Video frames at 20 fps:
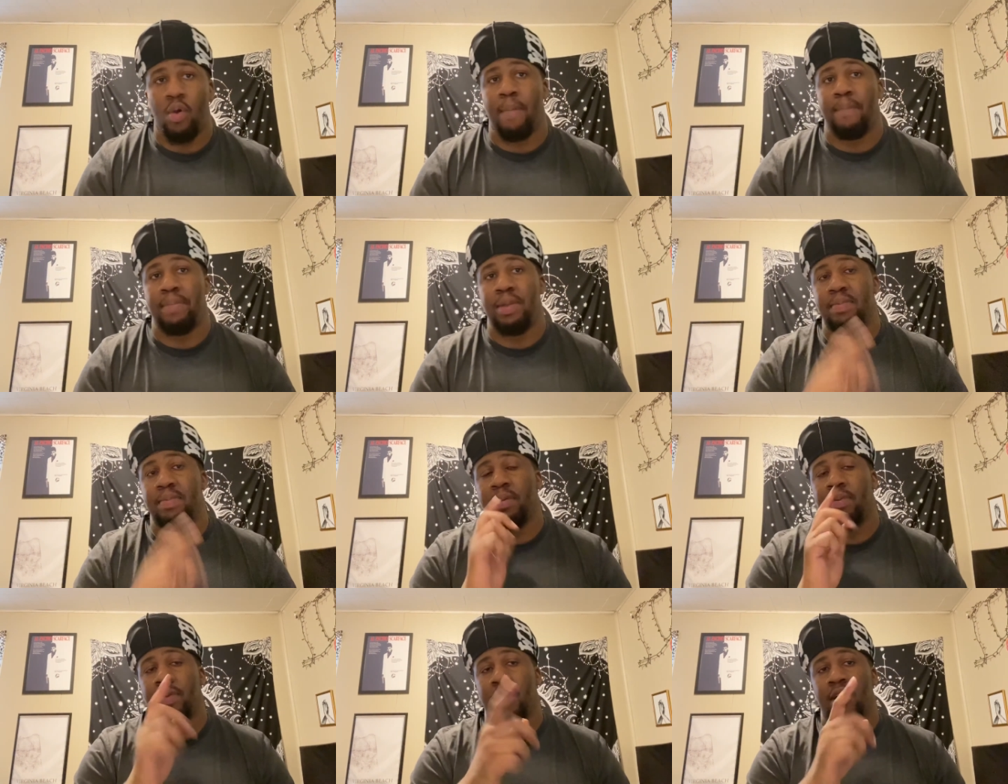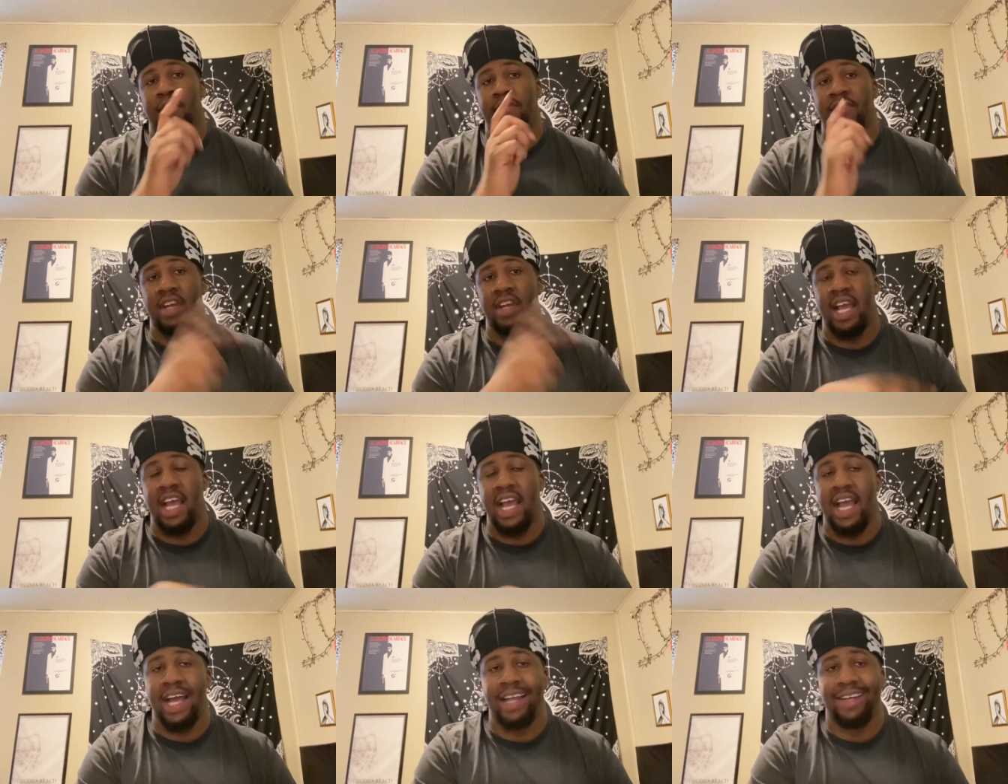prepare for
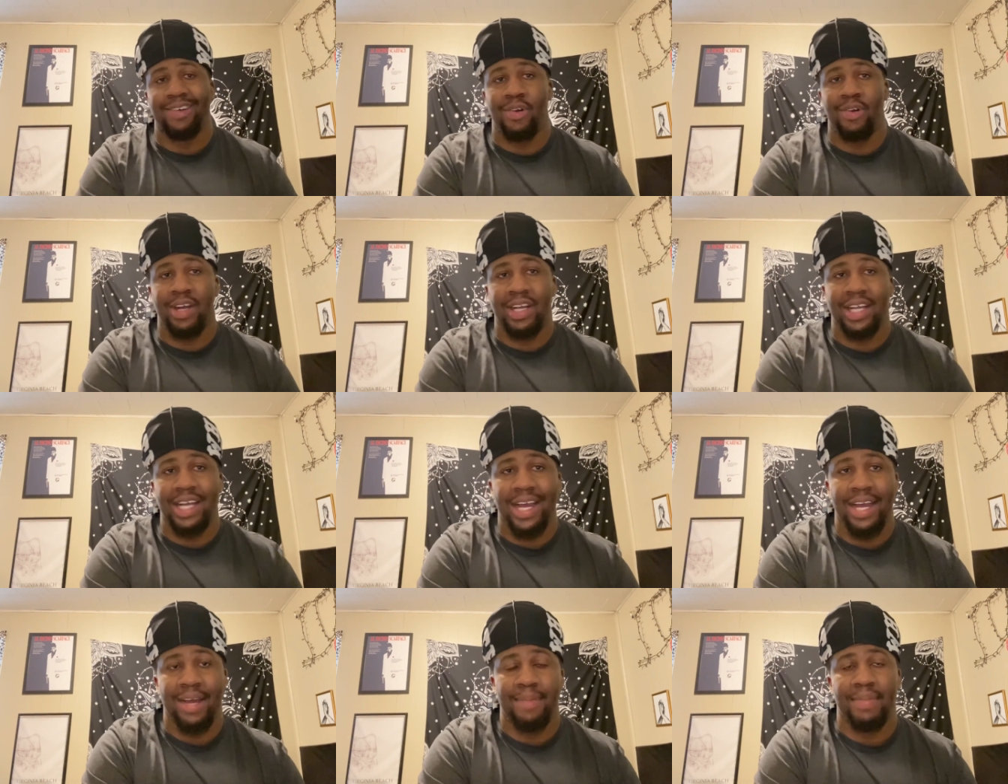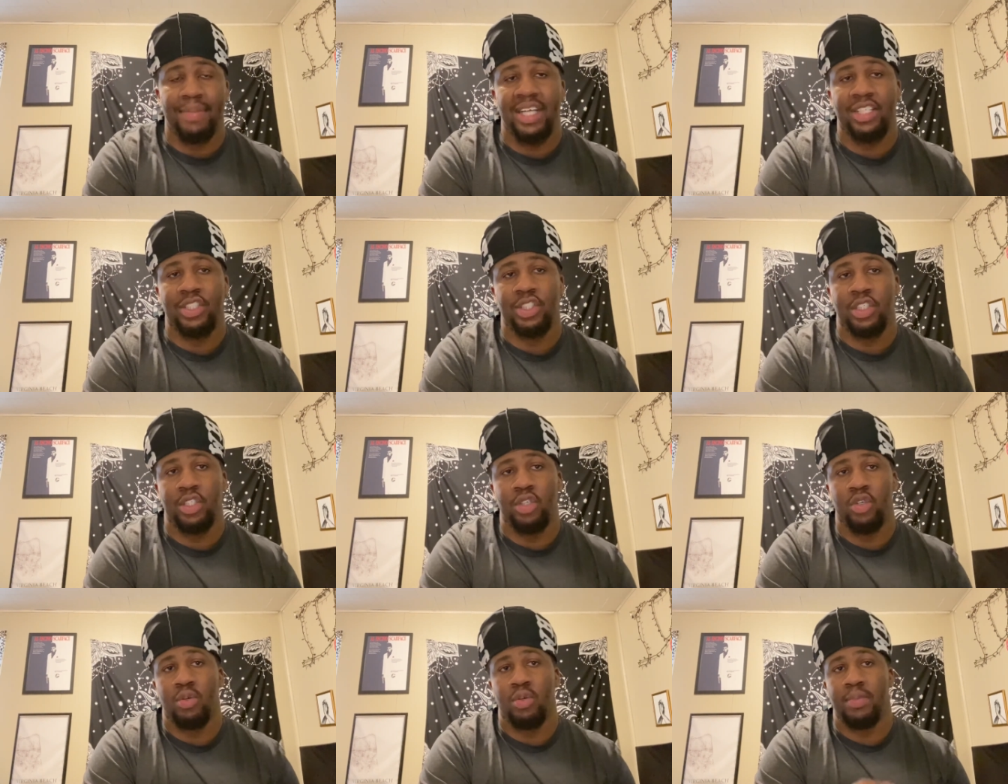that. I know I got my
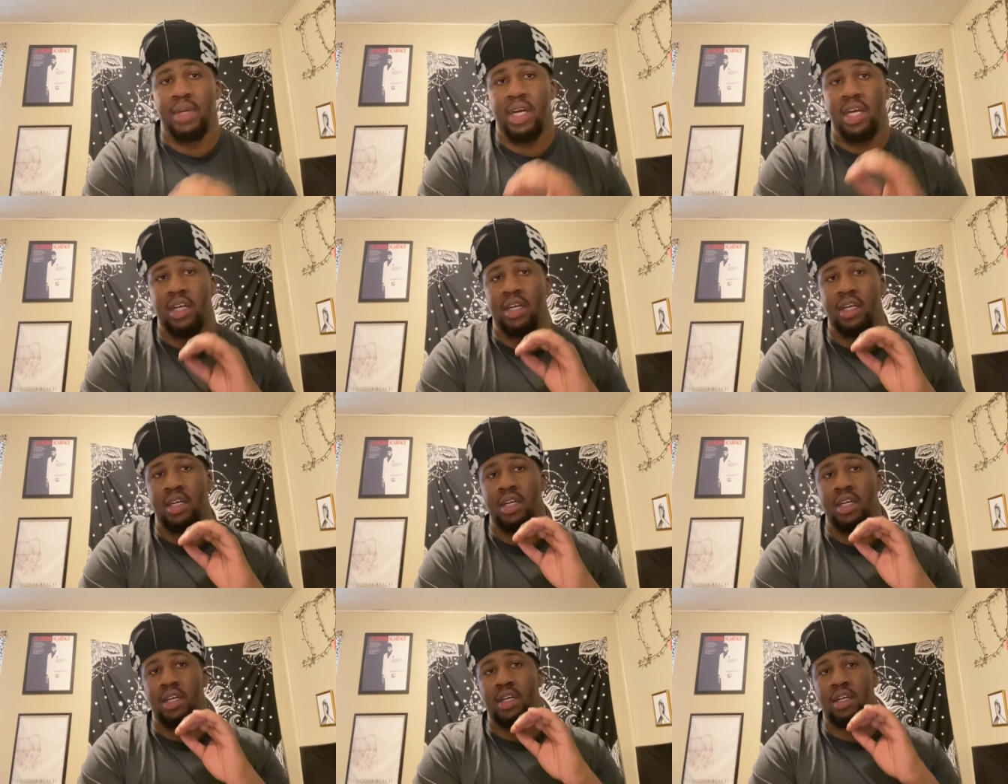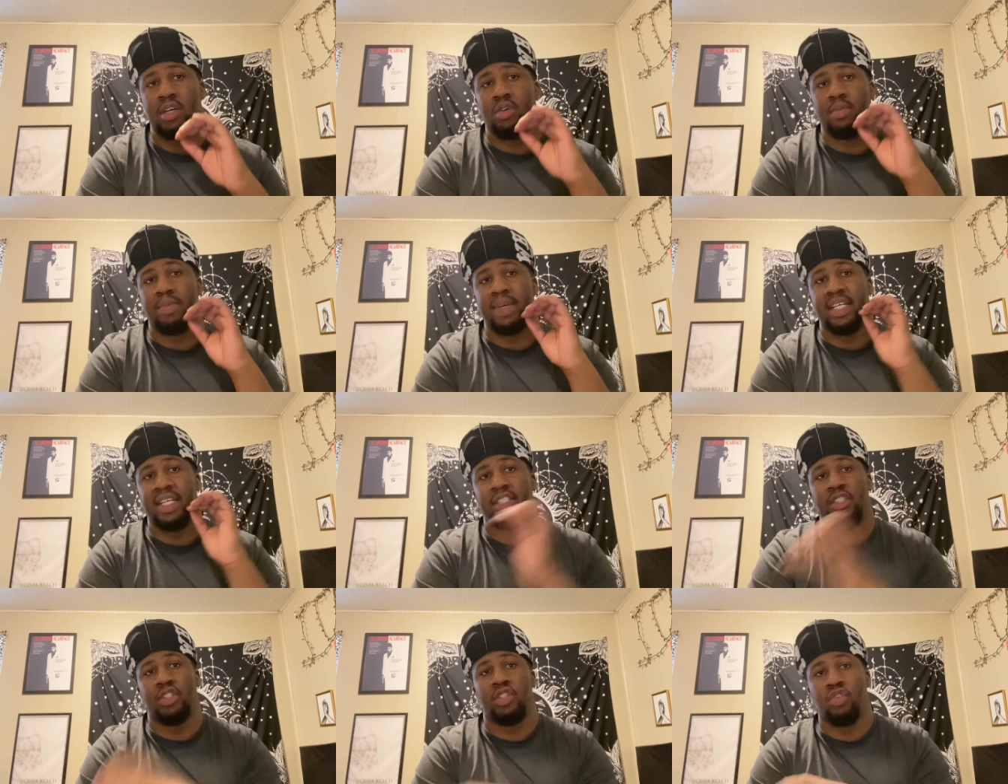shit on my uh, on my
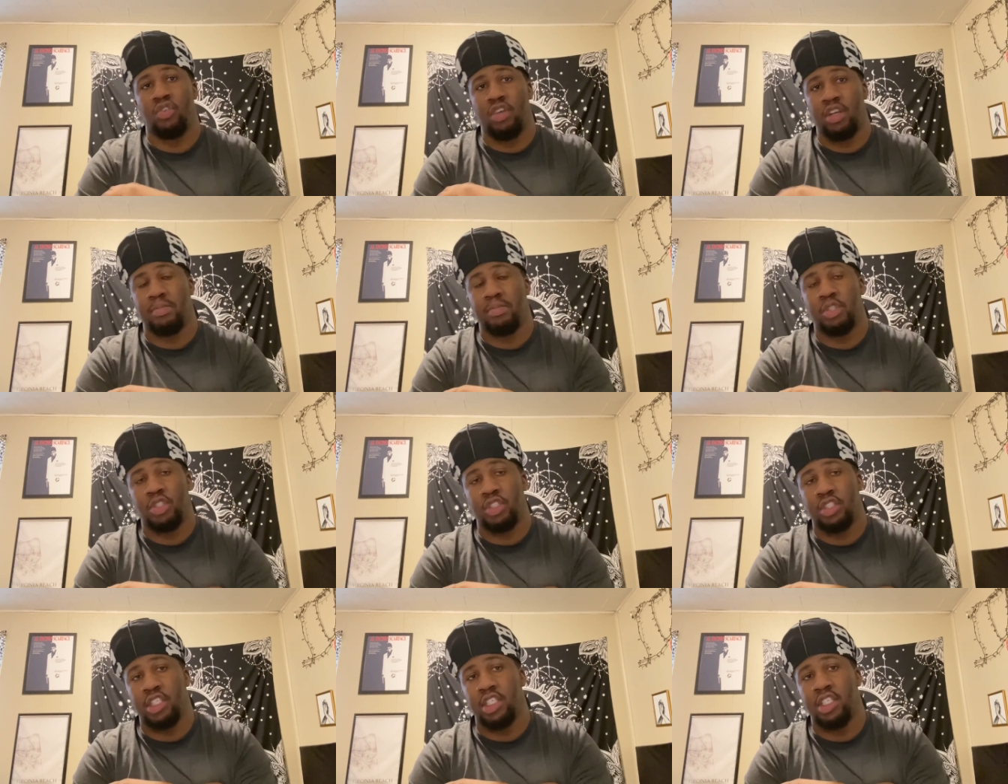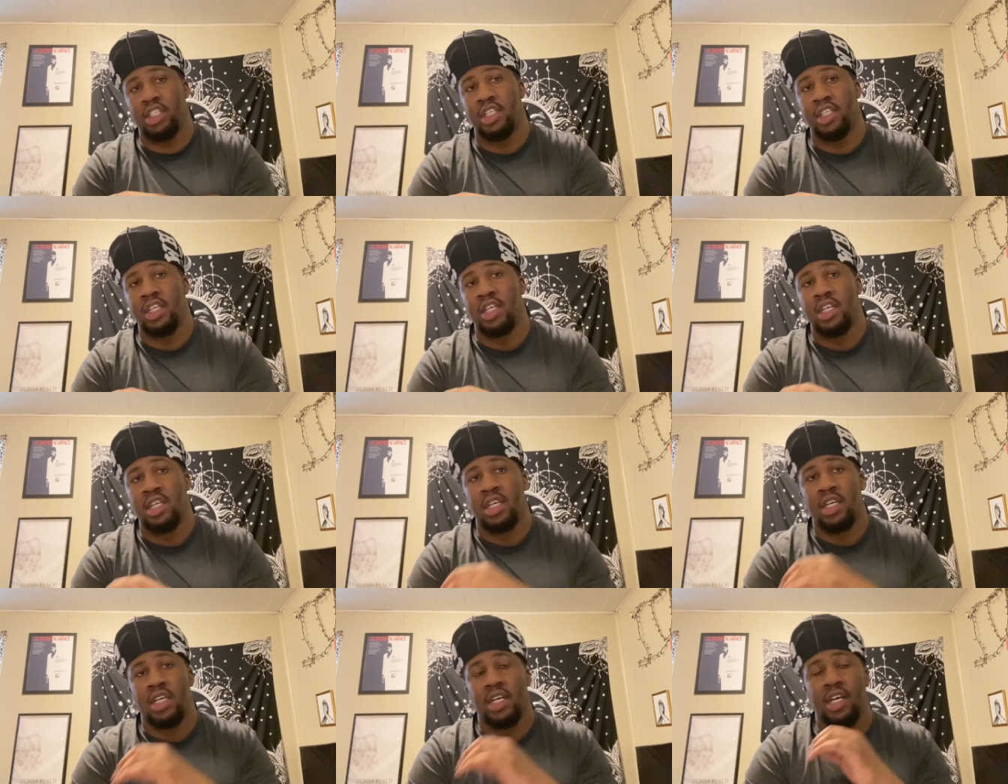Instagram and shit,
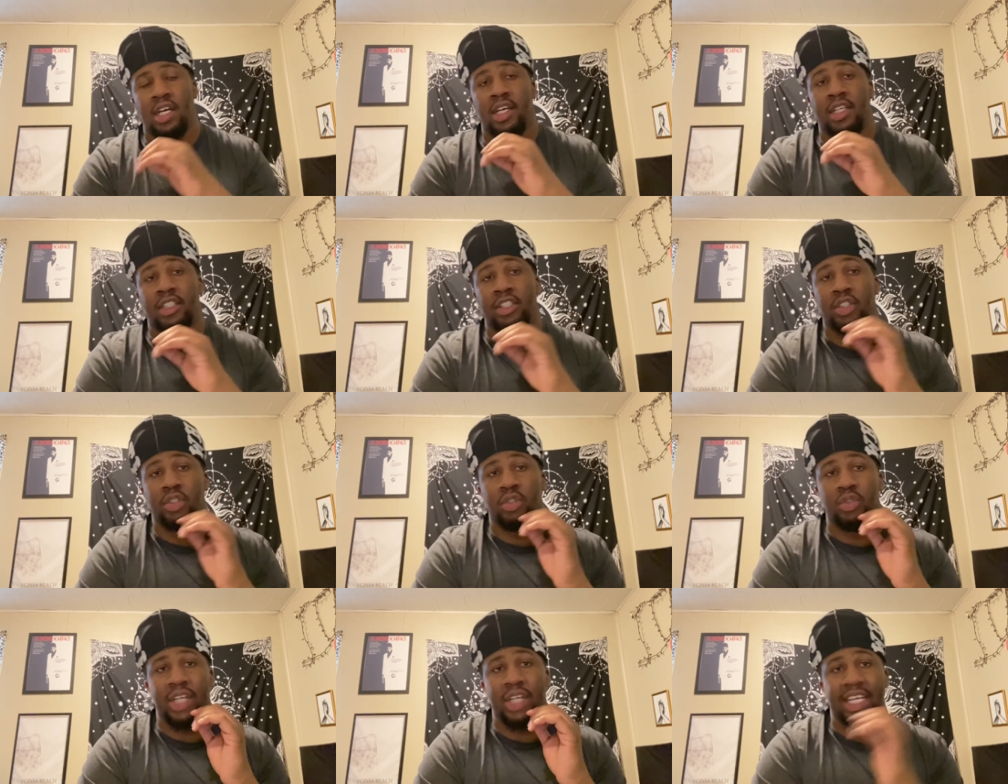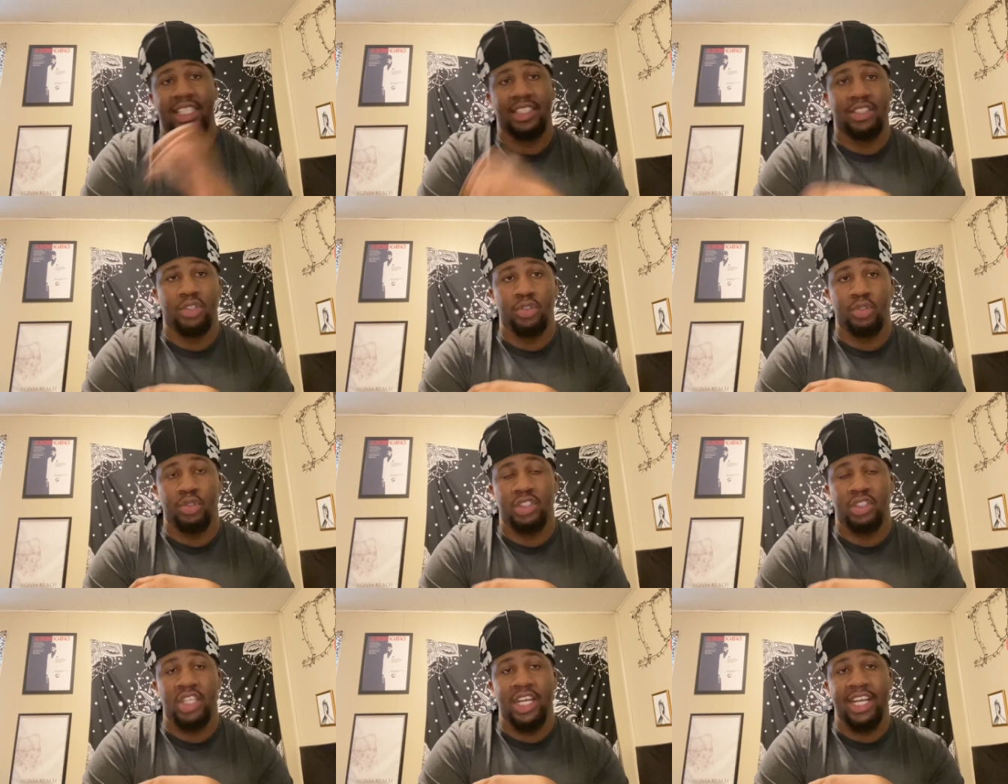uh, so you guys can
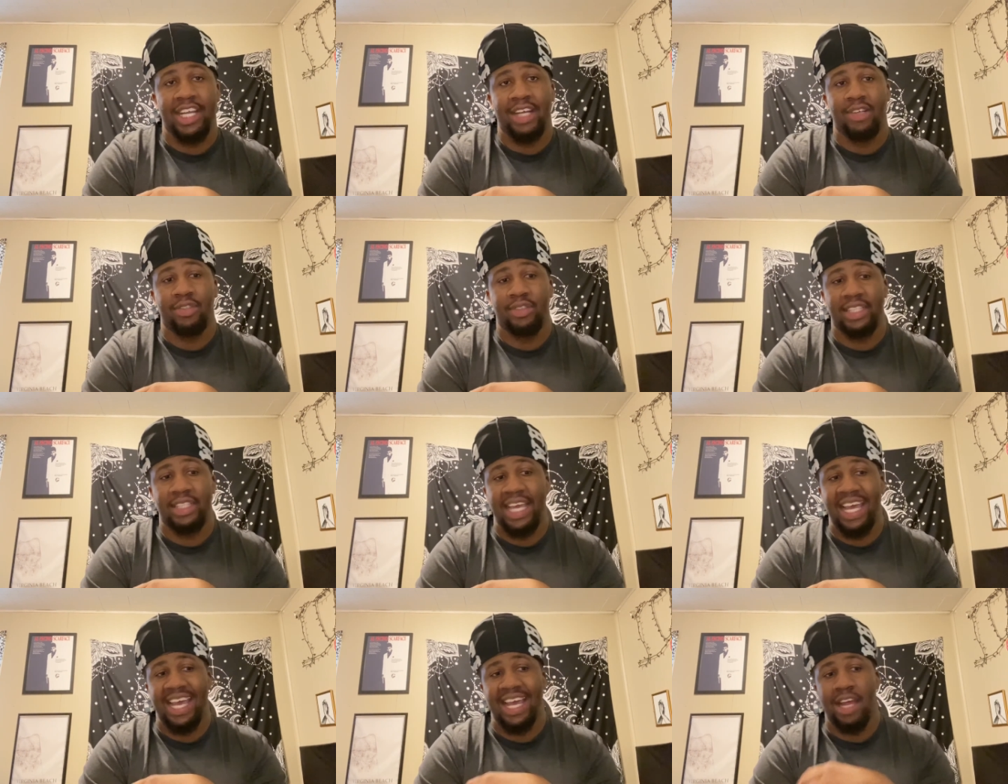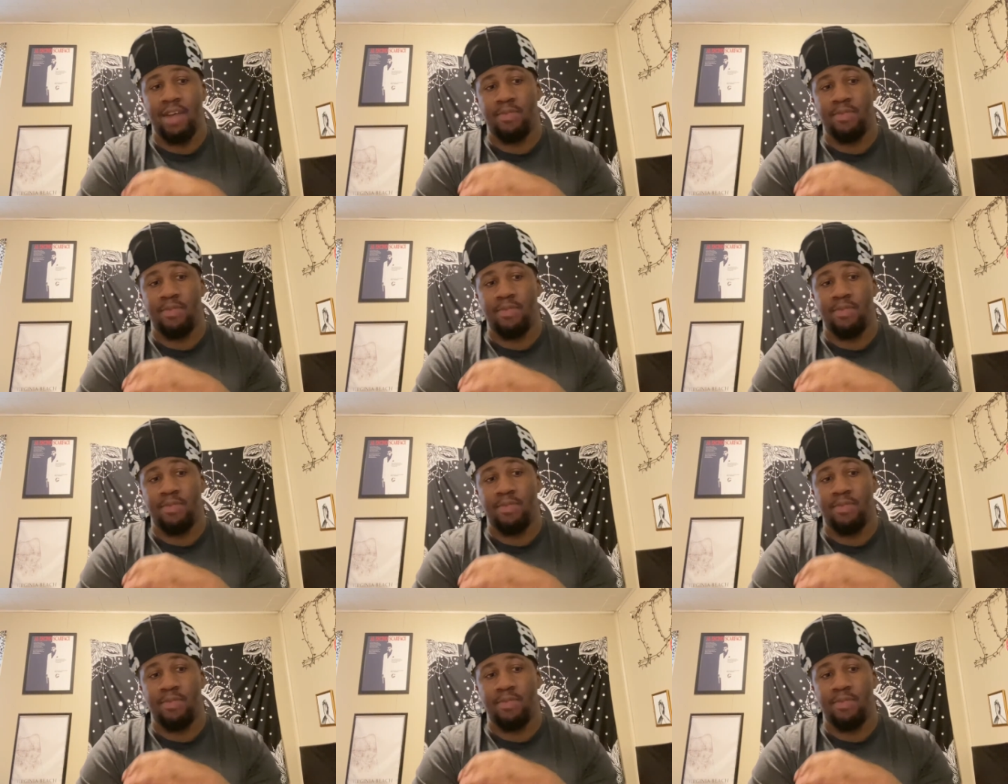go check out that.